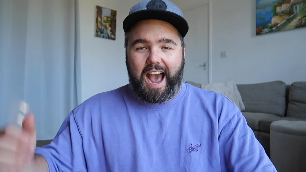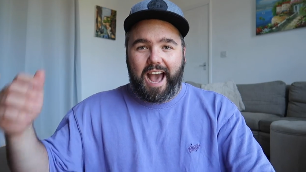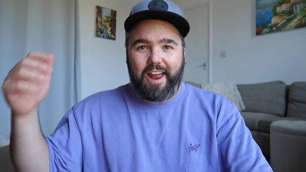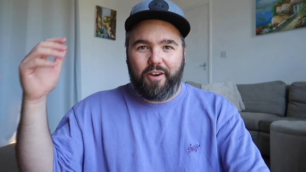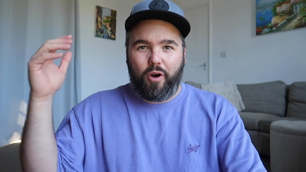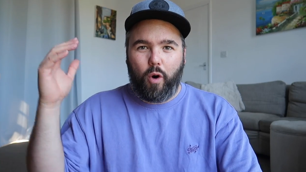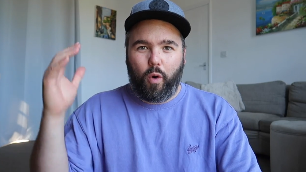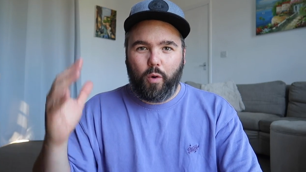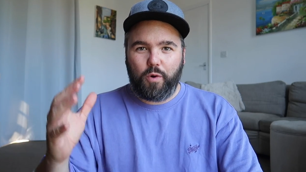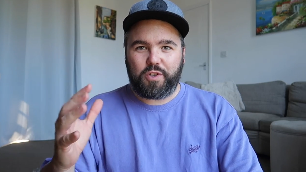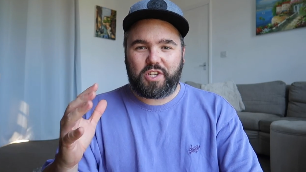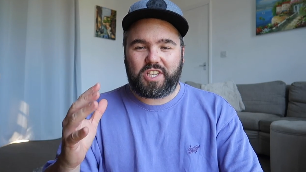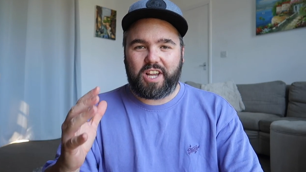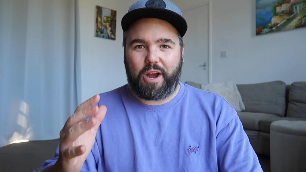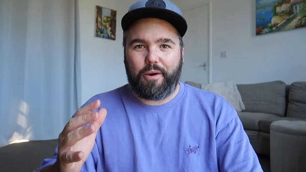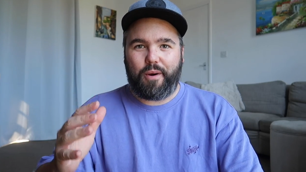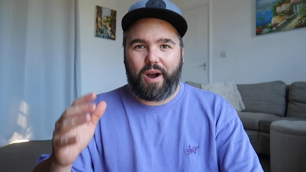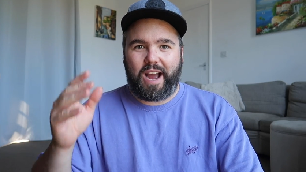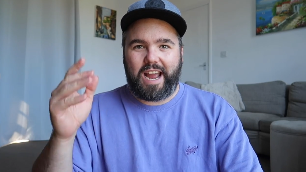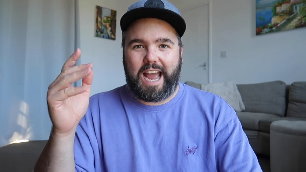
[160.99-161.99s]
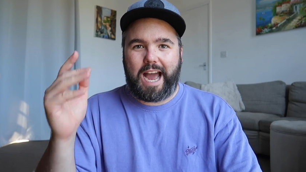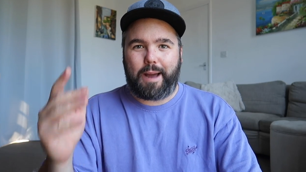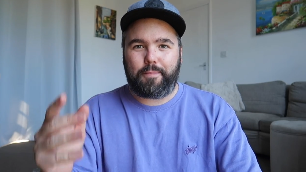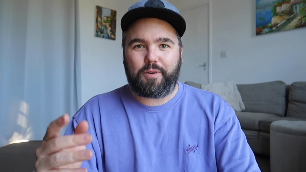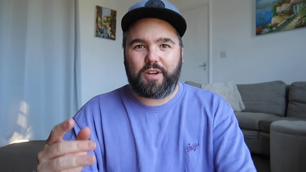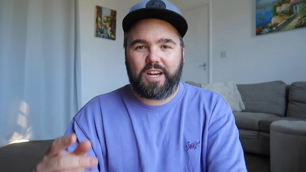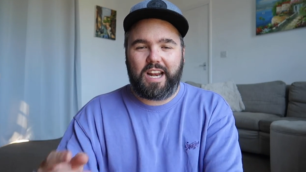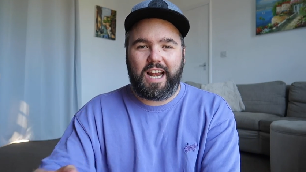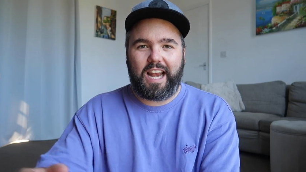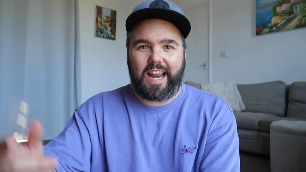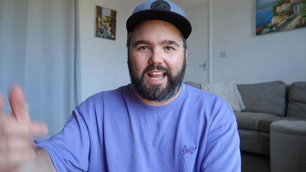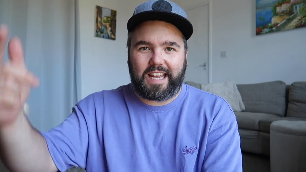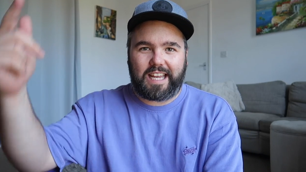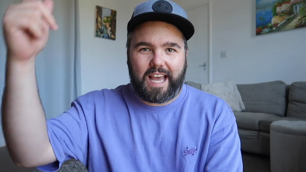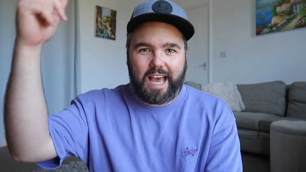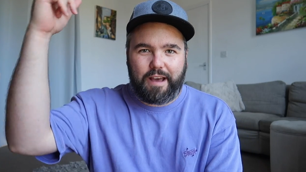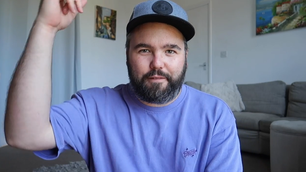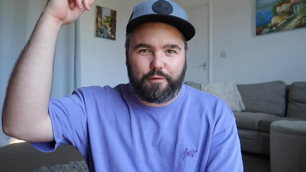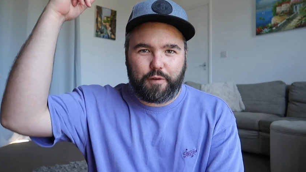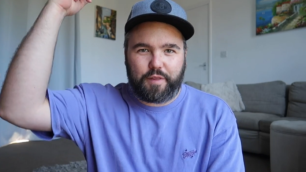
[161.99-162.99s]
And also, I am gonna link
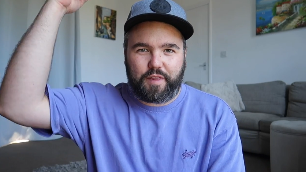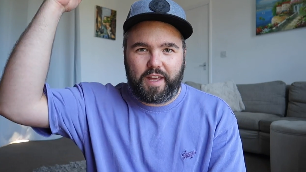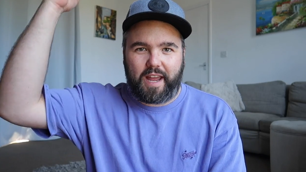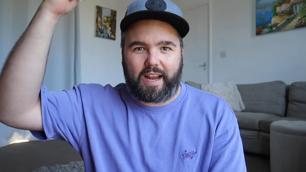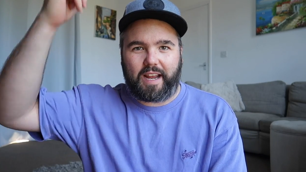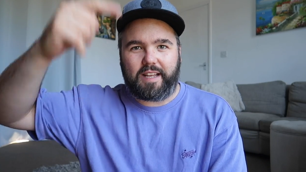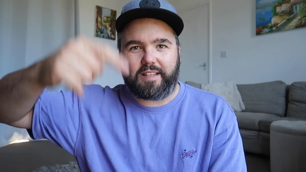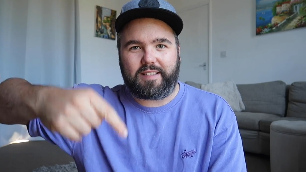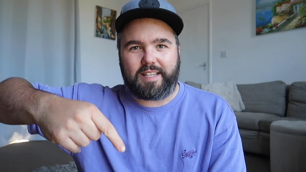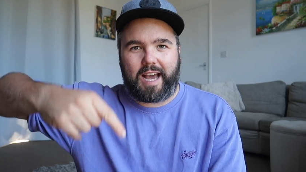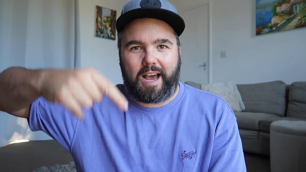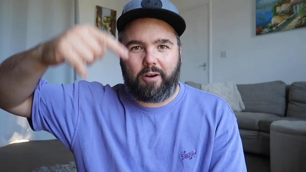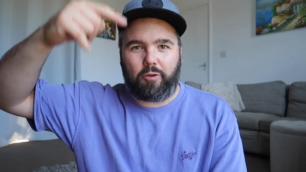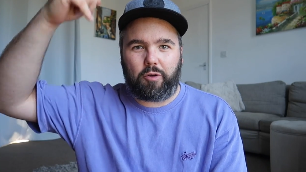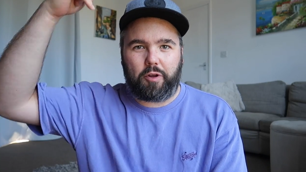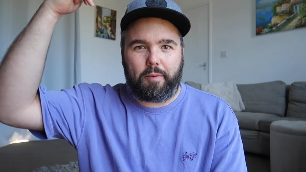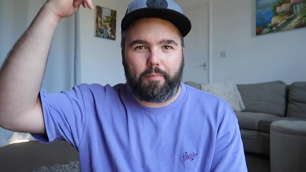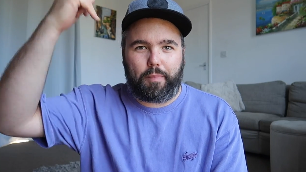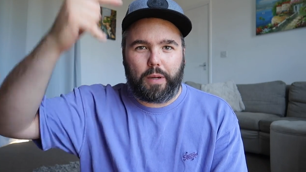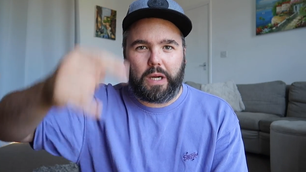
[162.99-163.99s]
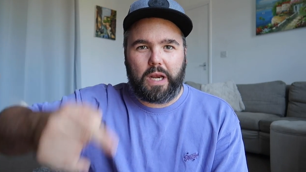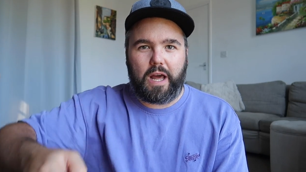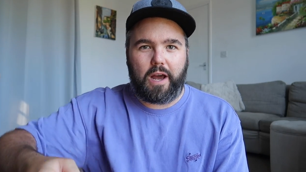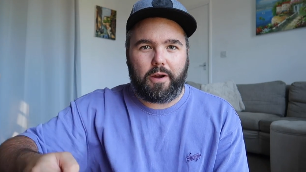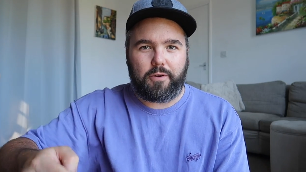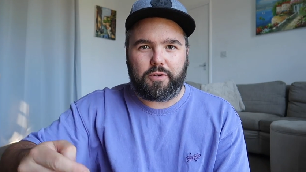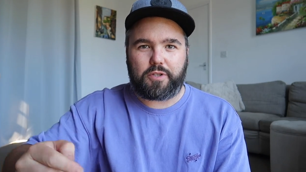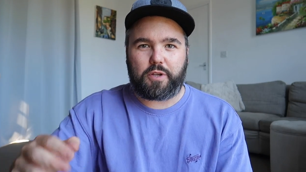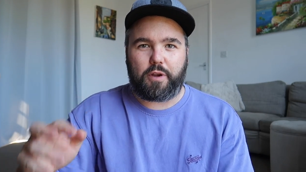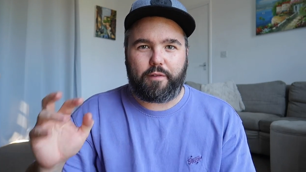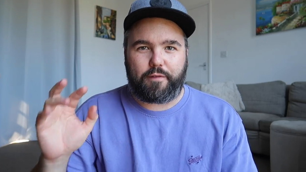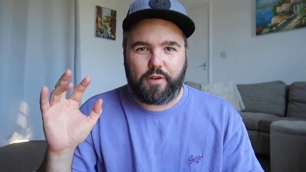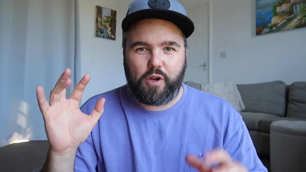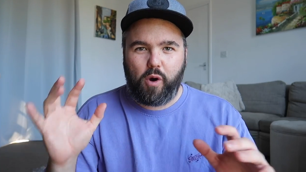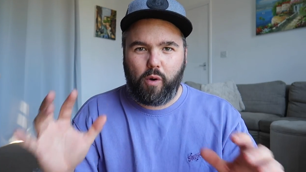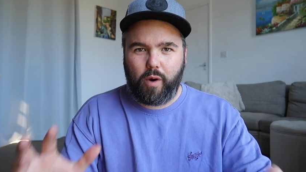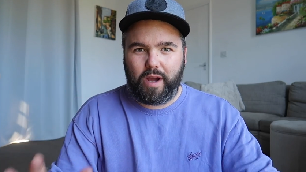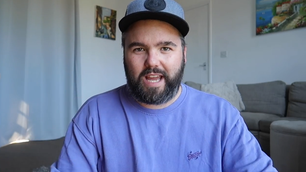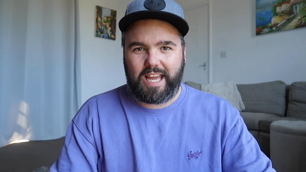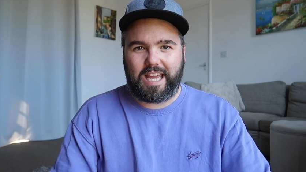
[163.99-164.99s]
everything down below. So if
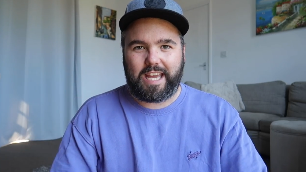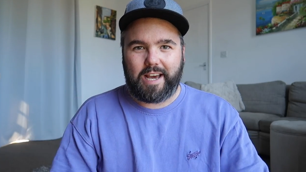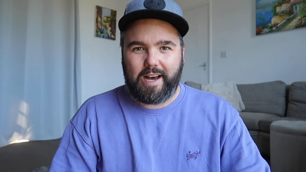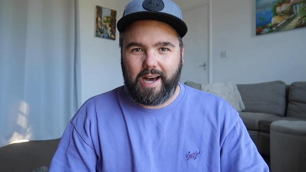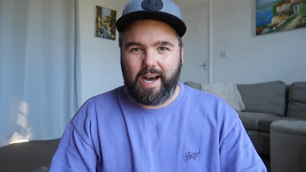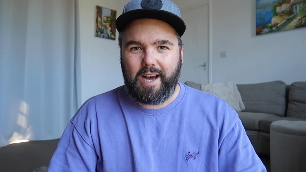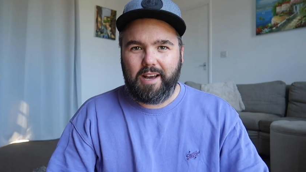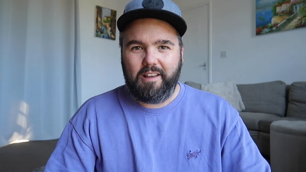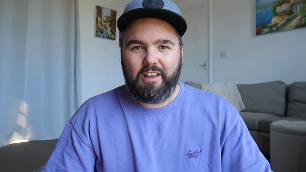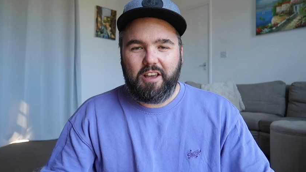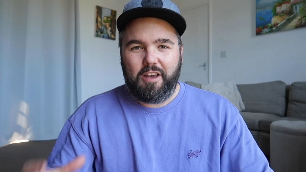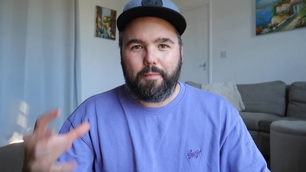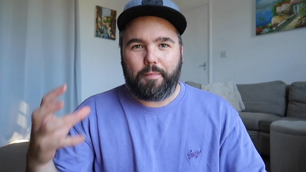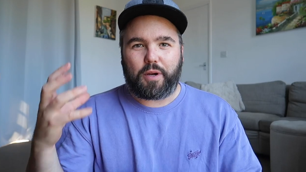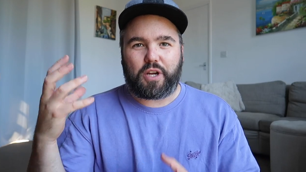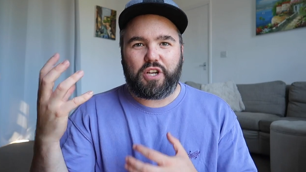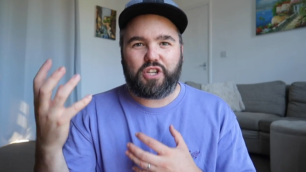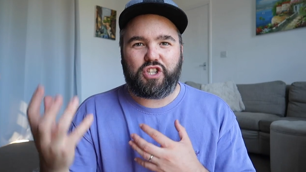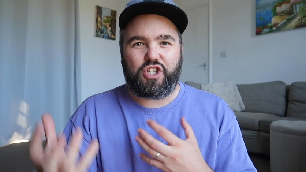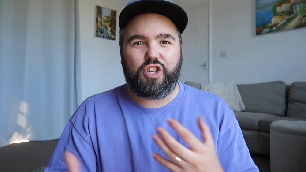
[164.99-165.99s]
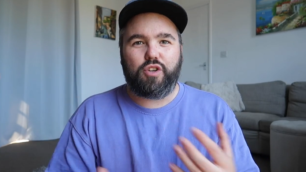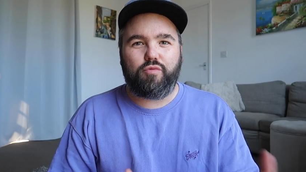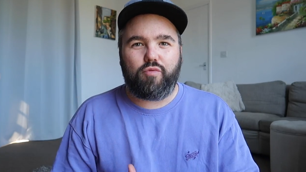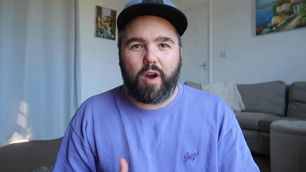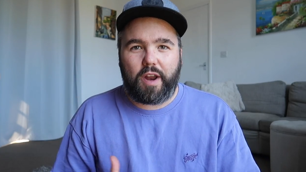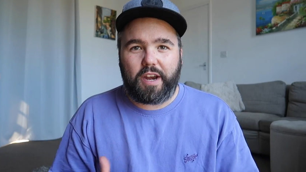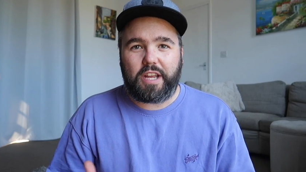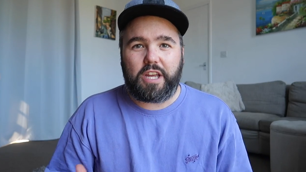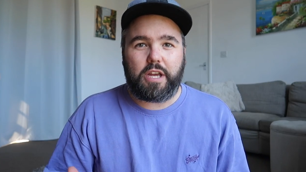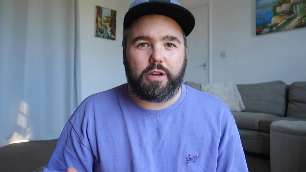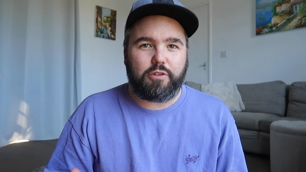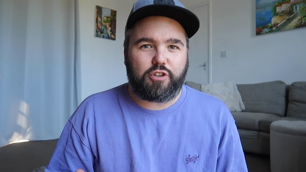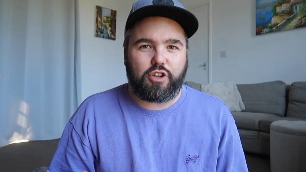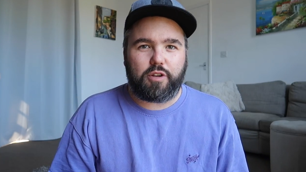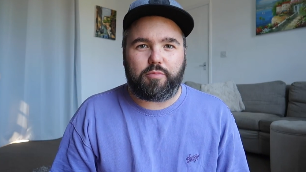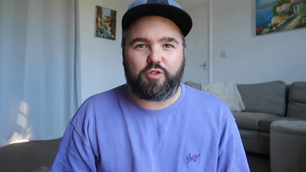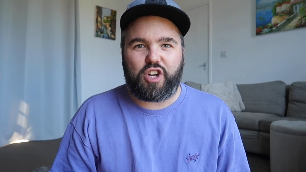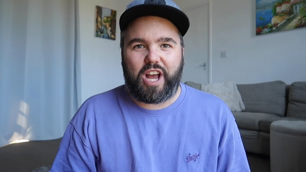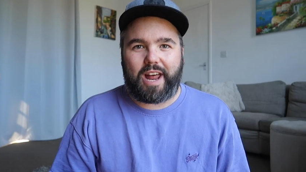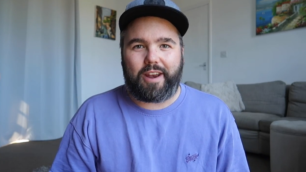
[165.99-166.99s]
you're here because you run a
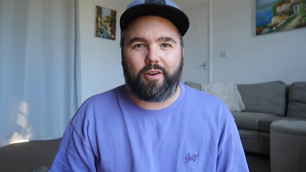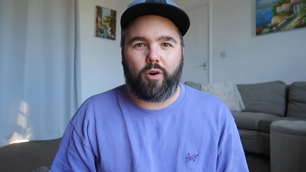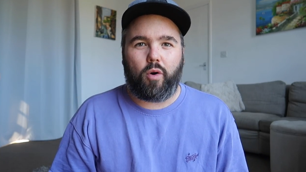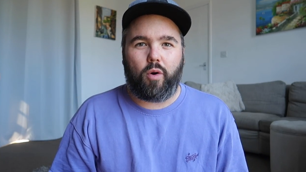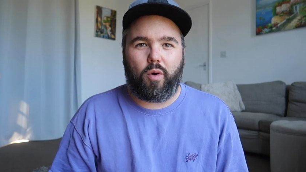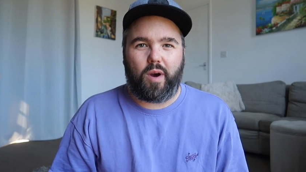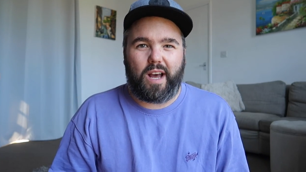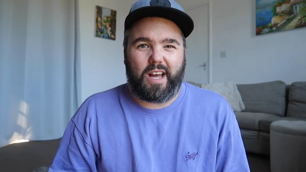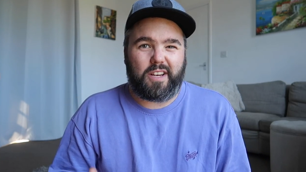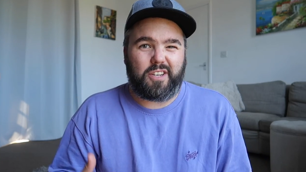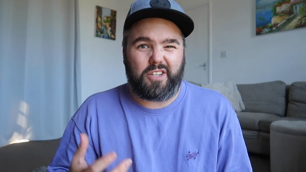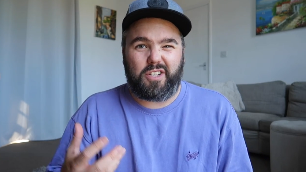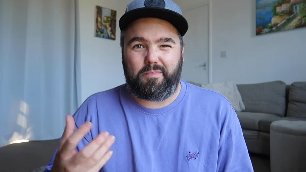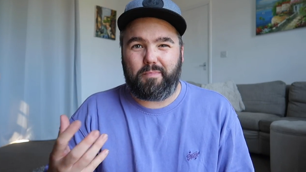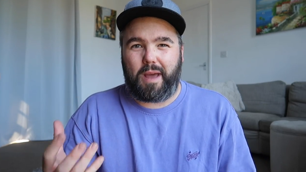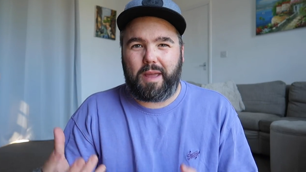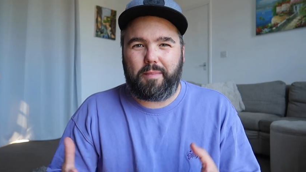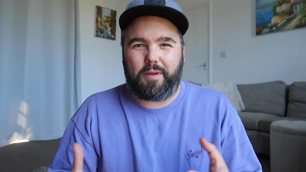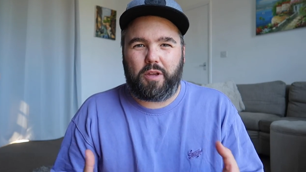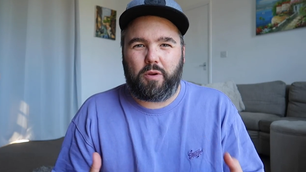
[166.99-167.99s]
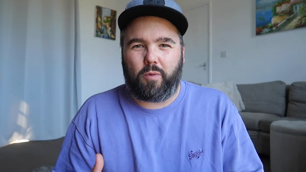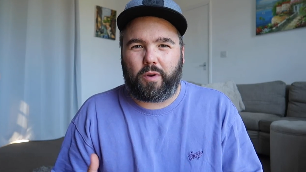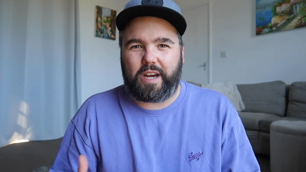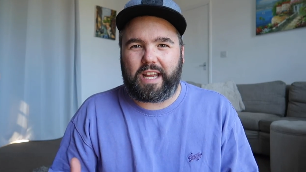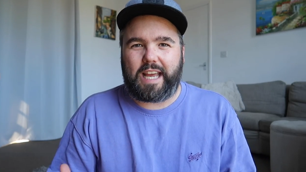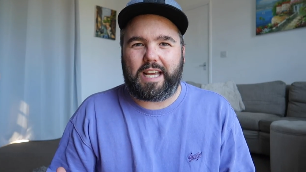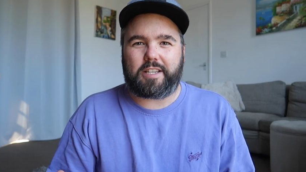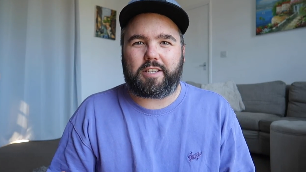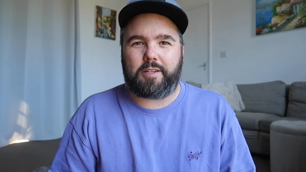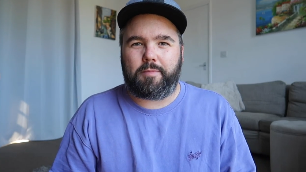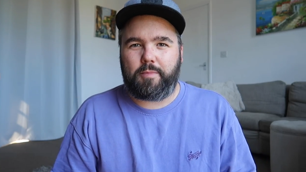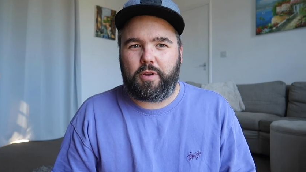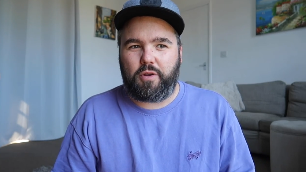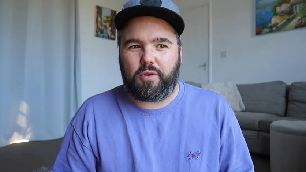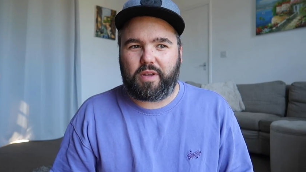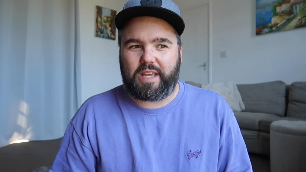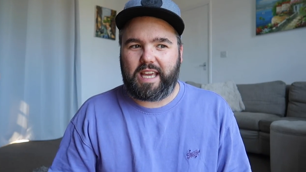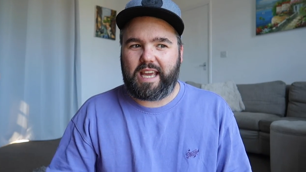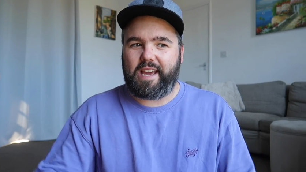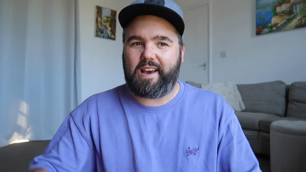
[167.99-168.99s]
YouTube channel and maybe you wanna get some new
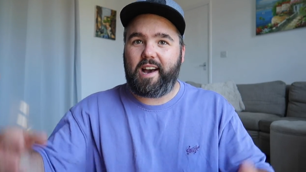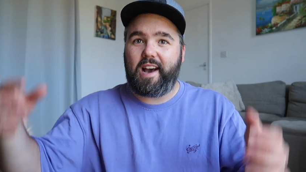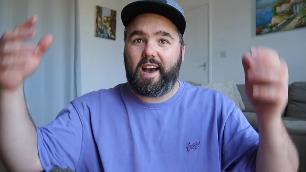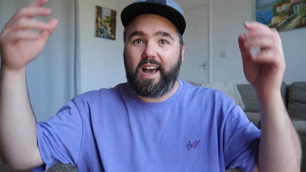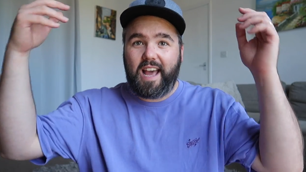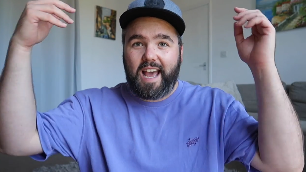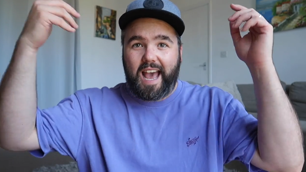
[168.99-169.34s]
gear,